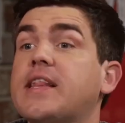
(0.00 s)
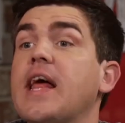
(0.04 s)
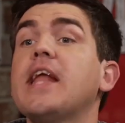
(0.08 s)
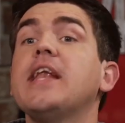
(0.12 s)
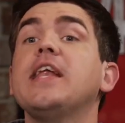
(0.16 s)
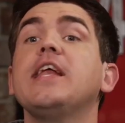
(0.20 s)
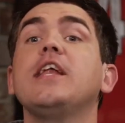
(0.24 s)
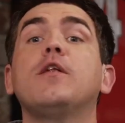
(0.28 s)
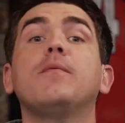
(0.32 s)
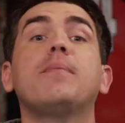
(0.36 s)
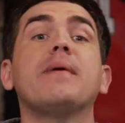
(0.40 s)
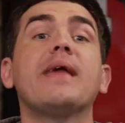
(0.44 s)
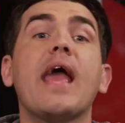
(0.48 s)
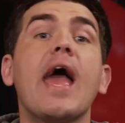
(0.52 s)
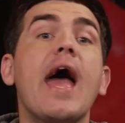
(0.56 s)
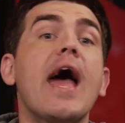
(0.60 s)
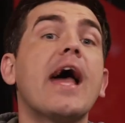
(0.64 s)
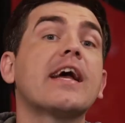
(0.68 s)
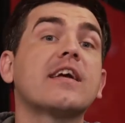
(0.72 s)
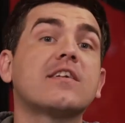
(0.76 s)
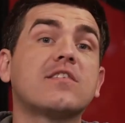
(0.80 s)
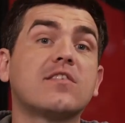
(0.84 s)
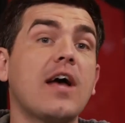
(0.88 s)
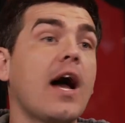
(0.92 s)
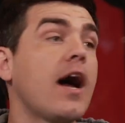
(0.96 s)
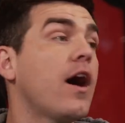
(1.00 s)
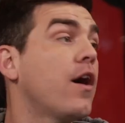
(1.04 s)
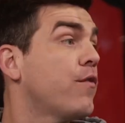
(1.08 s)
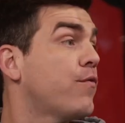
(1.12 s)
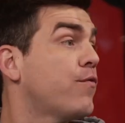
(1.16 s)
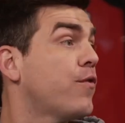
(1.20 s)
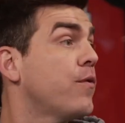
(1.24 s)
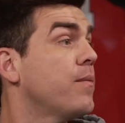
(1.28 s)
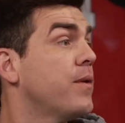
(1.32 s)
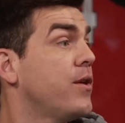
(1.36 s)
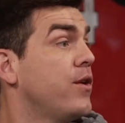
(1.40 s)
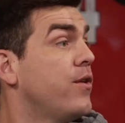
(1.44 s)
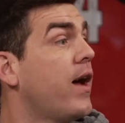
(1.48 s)
They need to be exiled
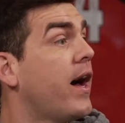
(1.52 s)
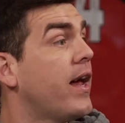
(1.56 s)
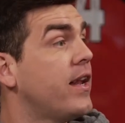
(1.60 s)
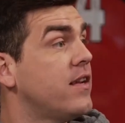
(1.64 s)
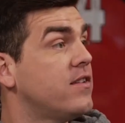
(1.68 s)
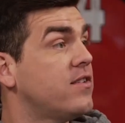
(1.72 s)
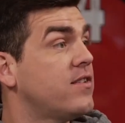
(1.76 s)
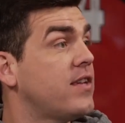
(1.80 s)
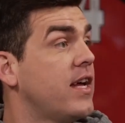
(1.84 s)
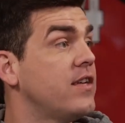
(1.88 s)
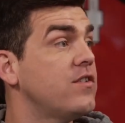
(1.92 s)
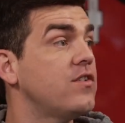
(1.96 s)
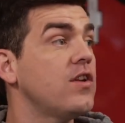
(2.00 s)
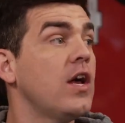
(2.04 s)
from the United All States.